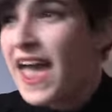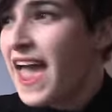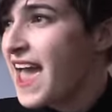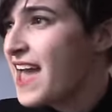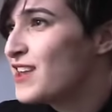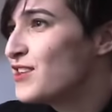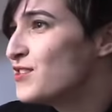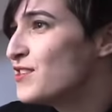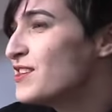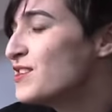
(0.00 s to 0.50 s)

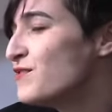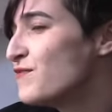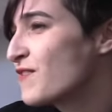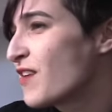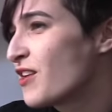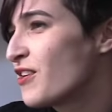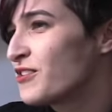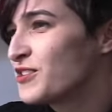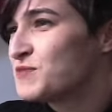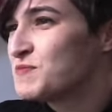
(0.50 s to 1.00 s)
and then you've
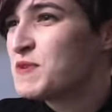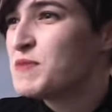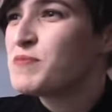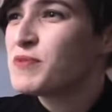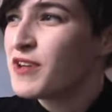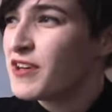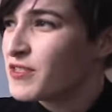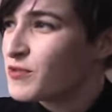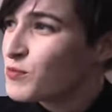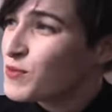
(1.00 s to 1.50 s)
got all these people
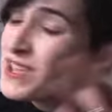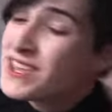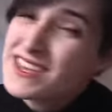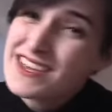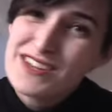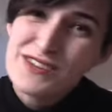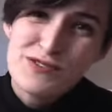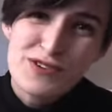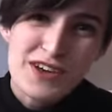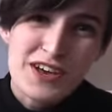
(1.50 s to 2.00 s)
on the
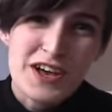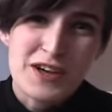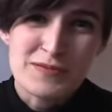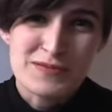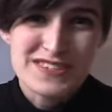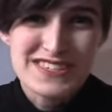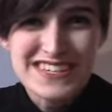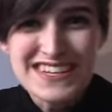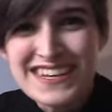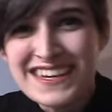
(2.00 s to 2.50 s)
weekend who can come
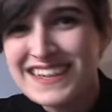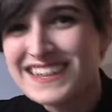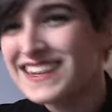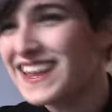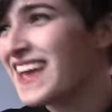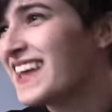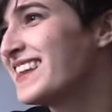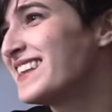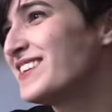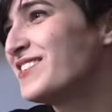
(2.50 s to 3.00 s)
see it,
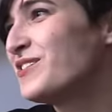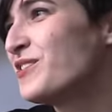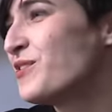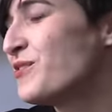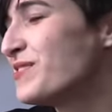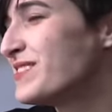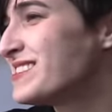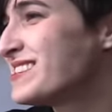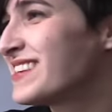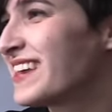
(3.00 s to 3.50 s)
and you know,
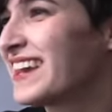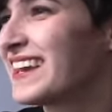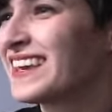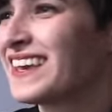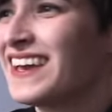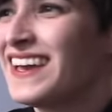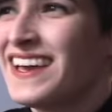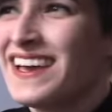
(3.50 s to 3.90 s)
it's like